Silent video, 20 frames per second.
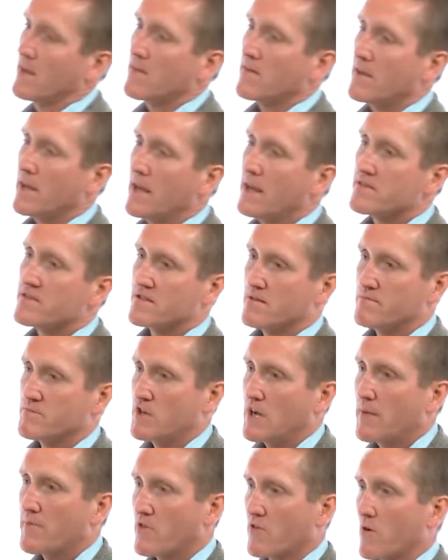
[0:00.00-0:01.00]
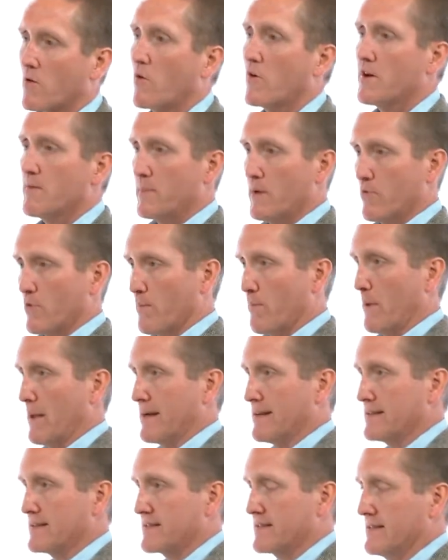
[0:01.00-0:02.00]
Yes, some jobs are going to be
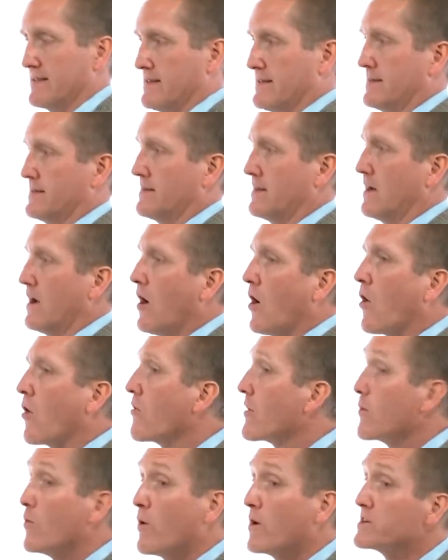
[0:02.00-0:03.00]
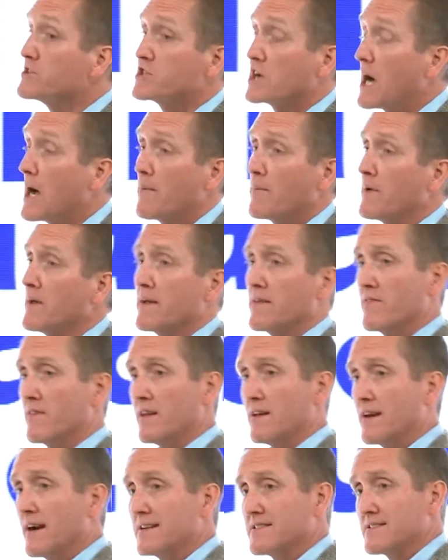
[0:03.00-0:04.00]
replaced. Only one job in the
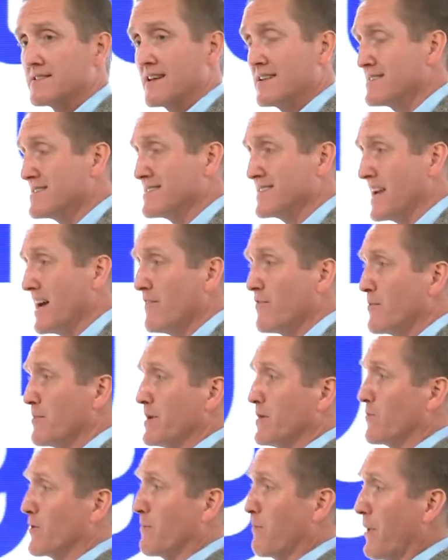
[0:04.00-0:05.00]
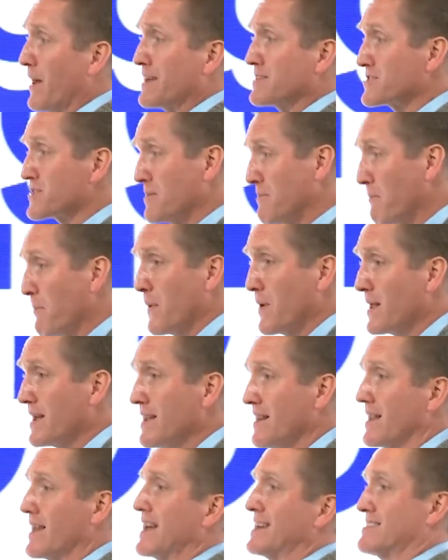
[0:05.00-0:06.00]
United States has ever been replaced
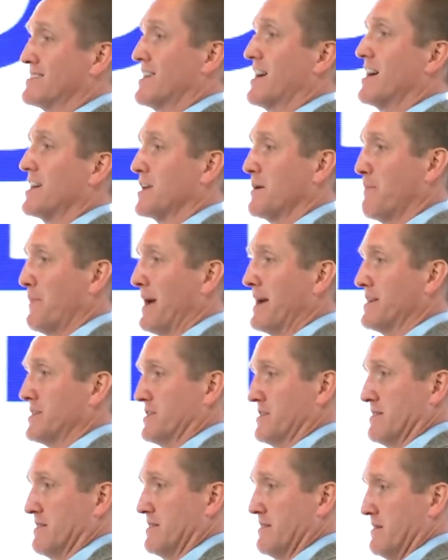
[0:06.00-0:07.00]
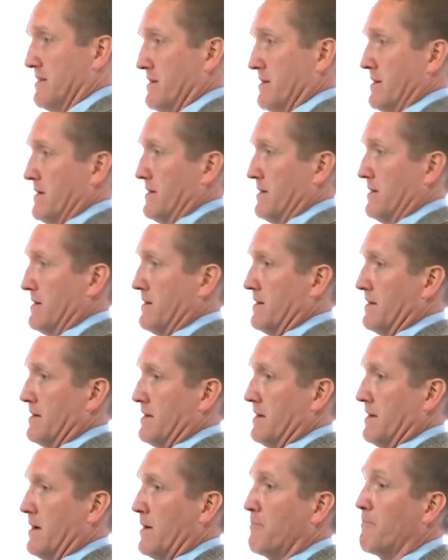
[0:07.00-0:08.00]
completely as an occupation
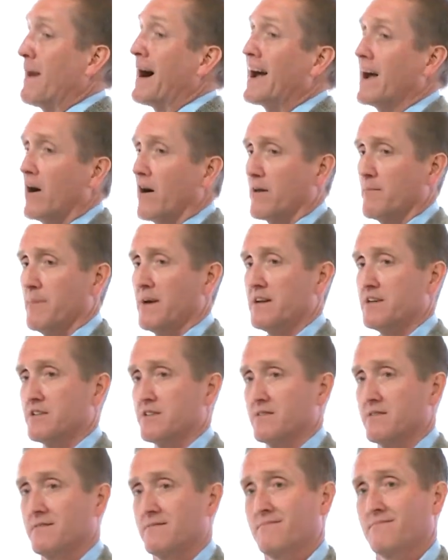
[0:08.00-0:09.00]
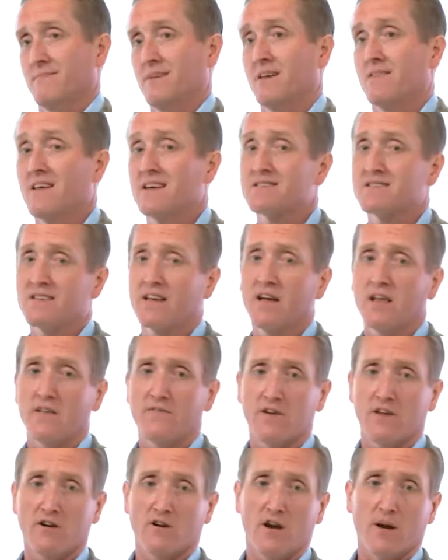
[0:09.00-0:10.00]
by automation, and that's the
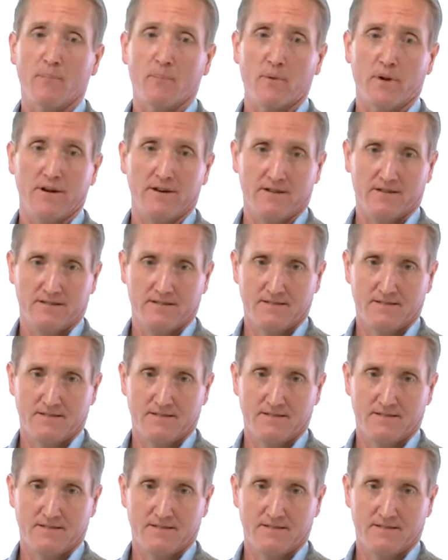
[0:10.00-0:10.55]
elevator operator.